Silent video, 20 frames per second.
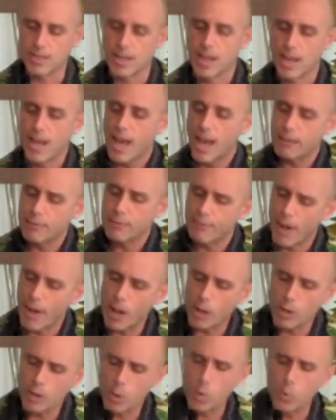and
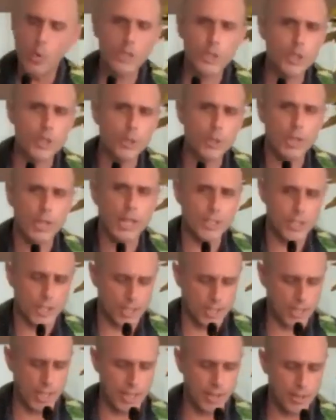follow what your
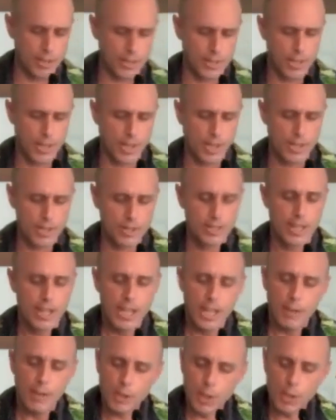legislator does.
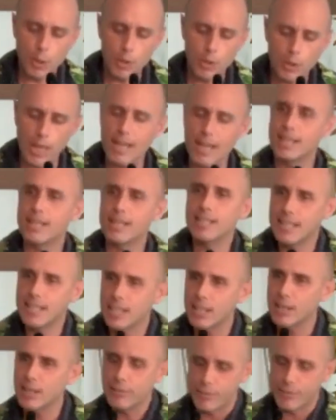If you don't like it,
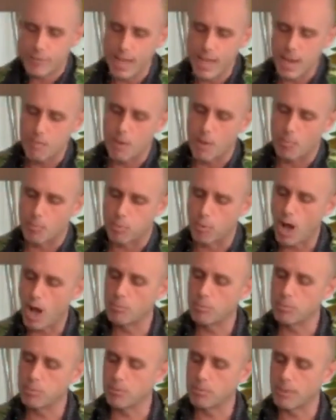give them a
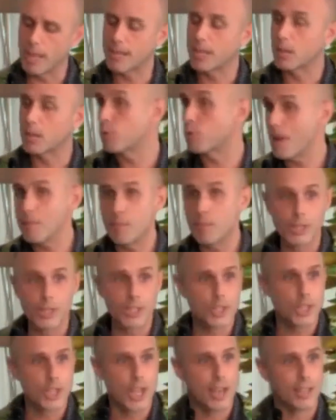problem, like a primary
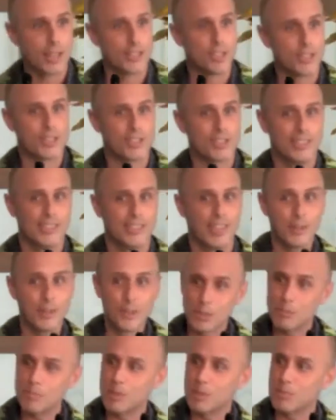challenge. I know
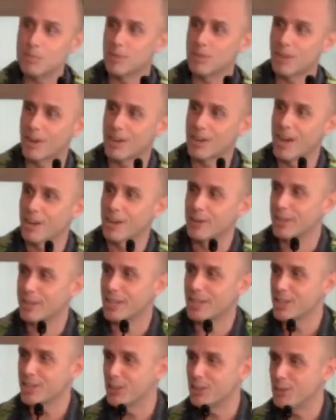some people in our
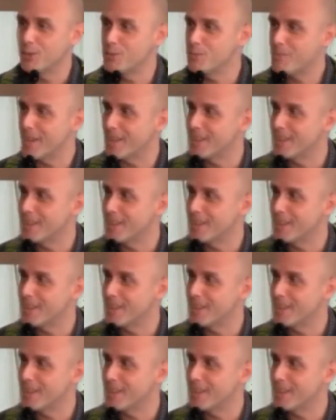congregation who'd make